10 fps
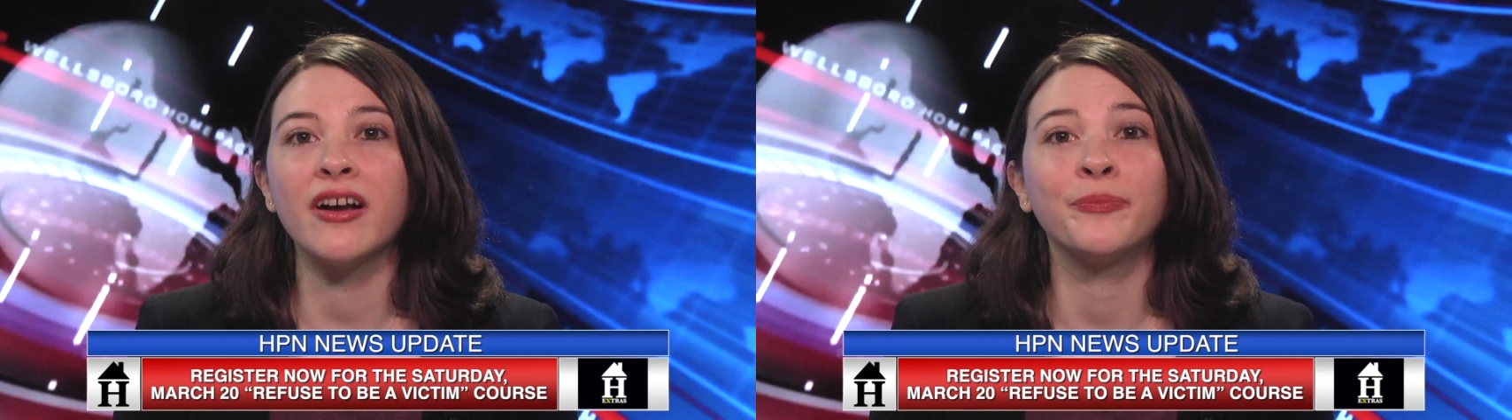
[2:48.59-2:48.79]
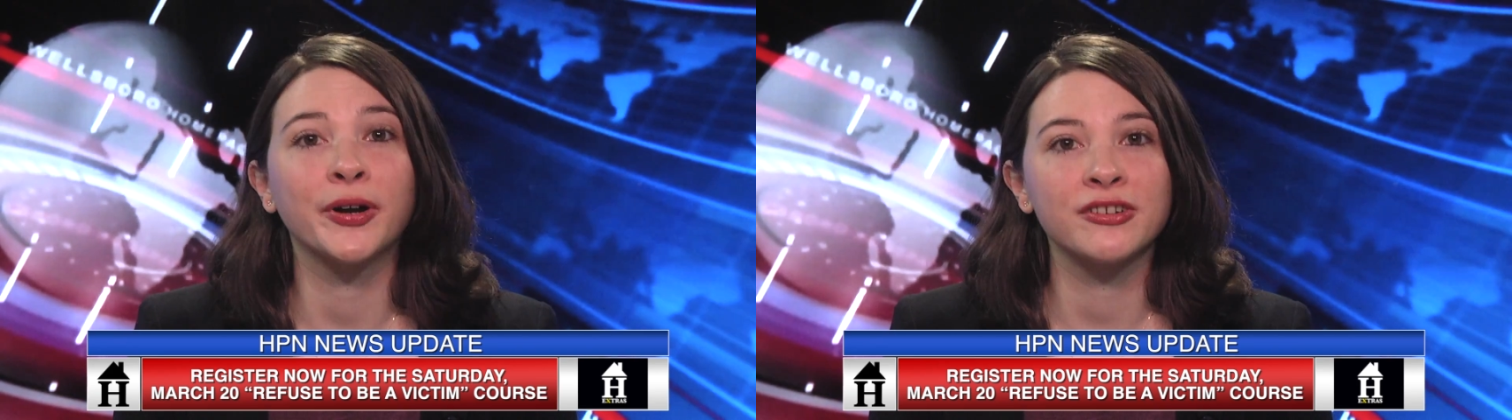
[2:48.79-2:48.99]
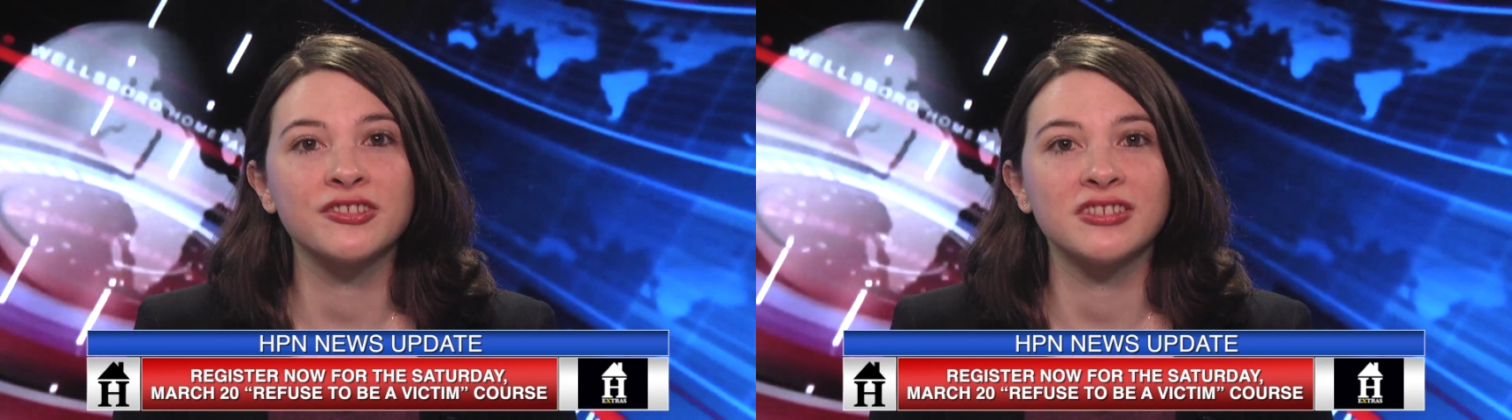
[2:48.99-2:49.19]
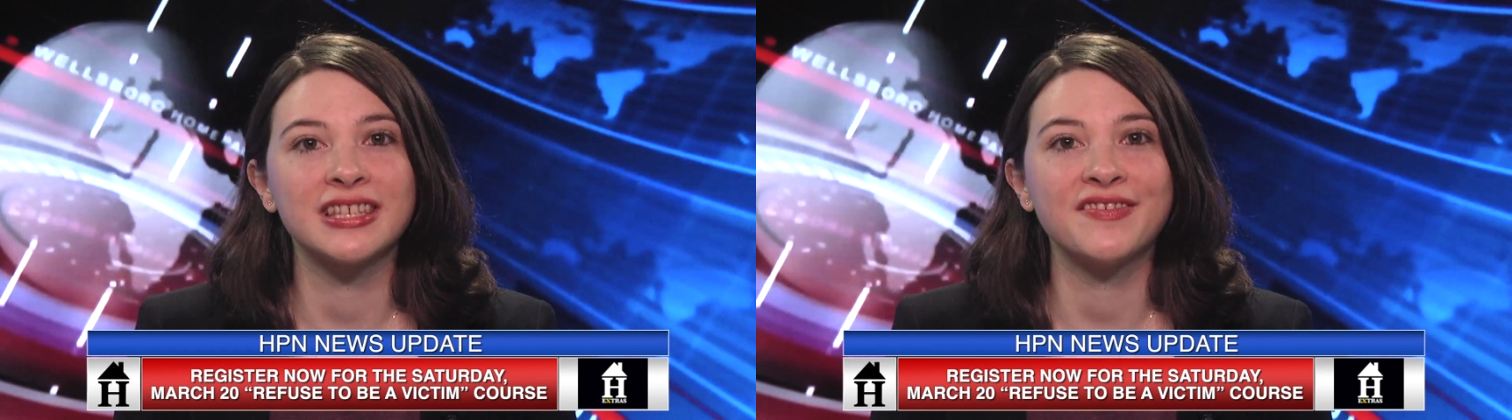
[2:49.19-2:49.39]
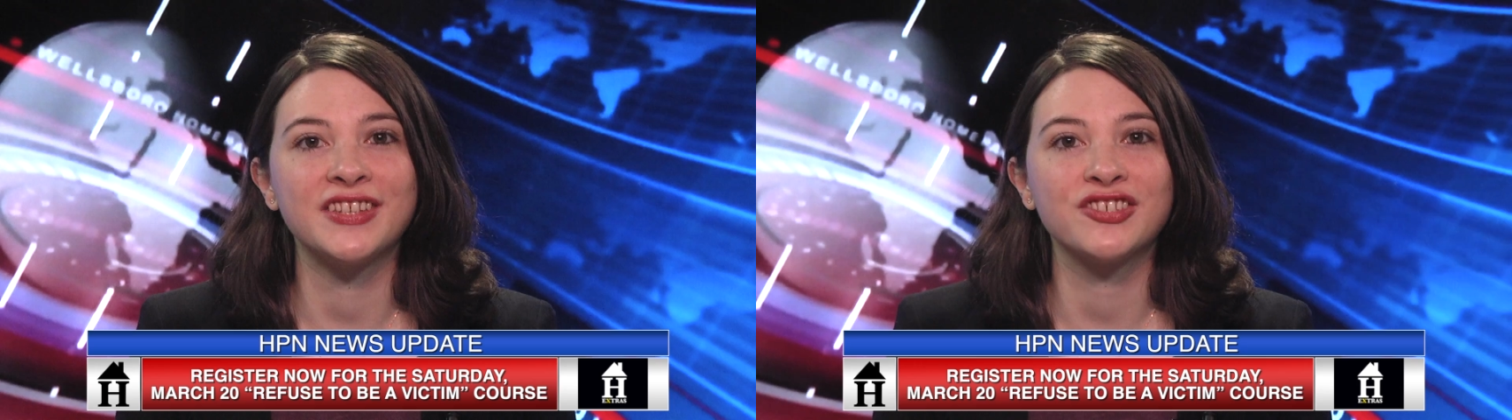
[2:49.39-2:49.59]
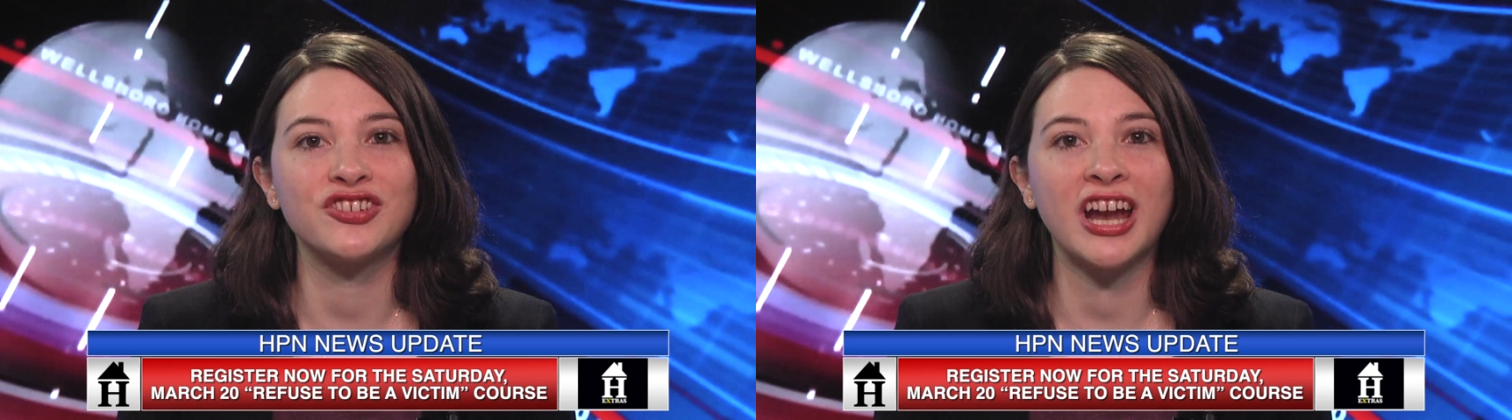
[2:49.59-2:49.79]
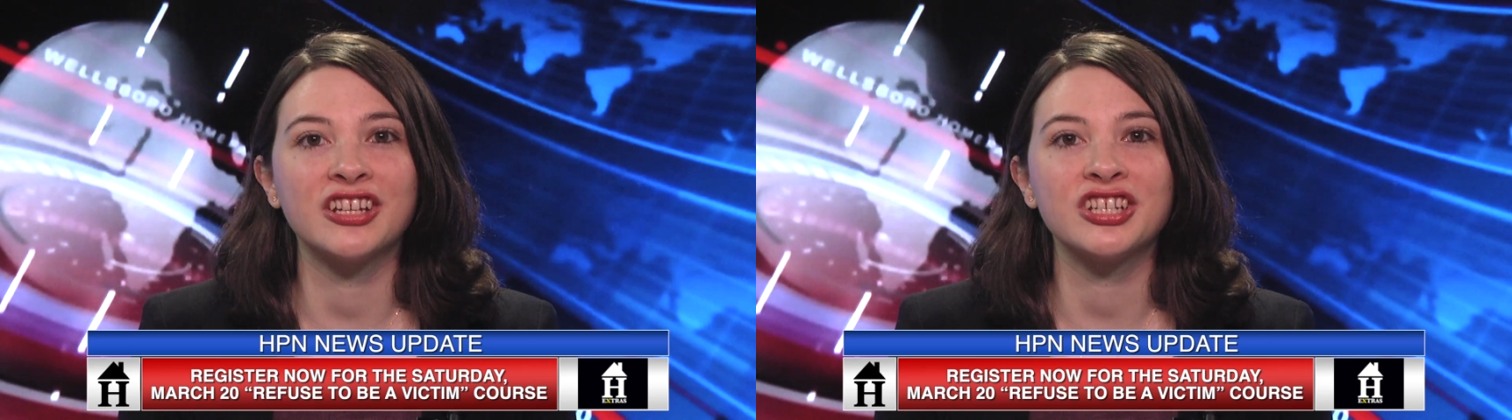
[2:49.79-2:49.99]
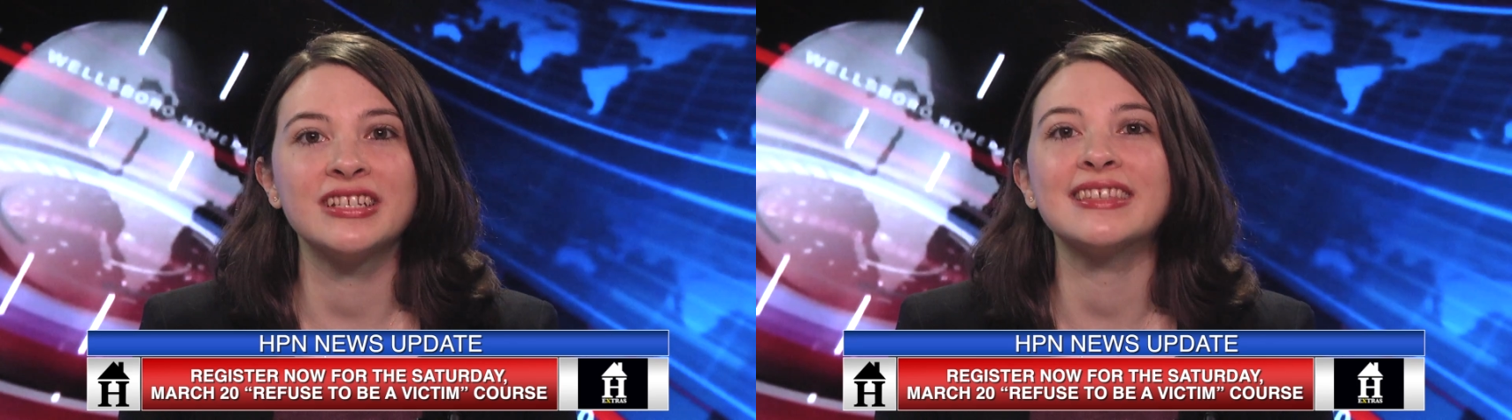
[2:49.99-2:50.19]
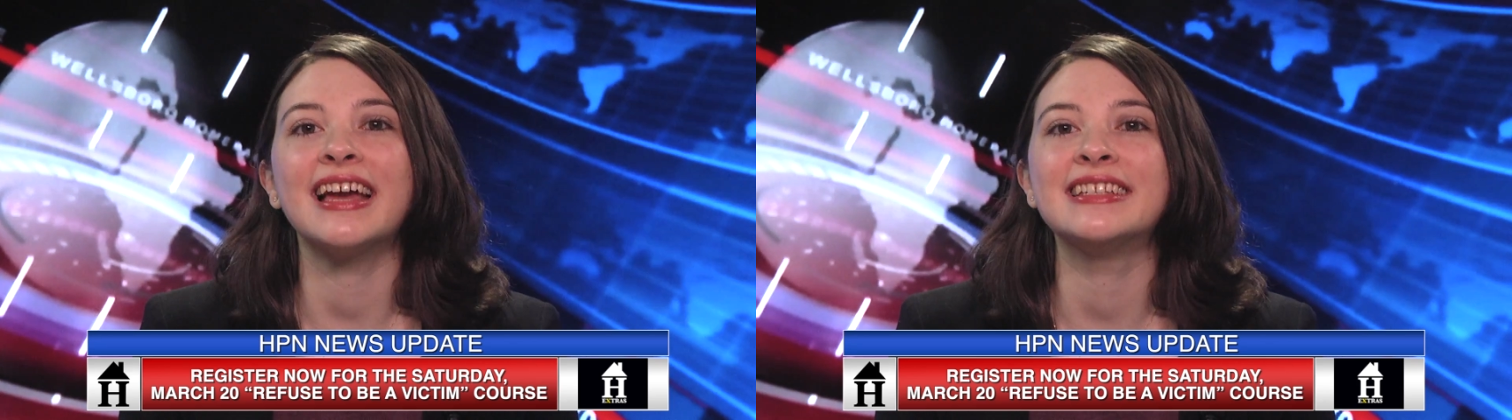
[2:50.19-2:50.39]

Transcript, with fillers: of personal safety strategies and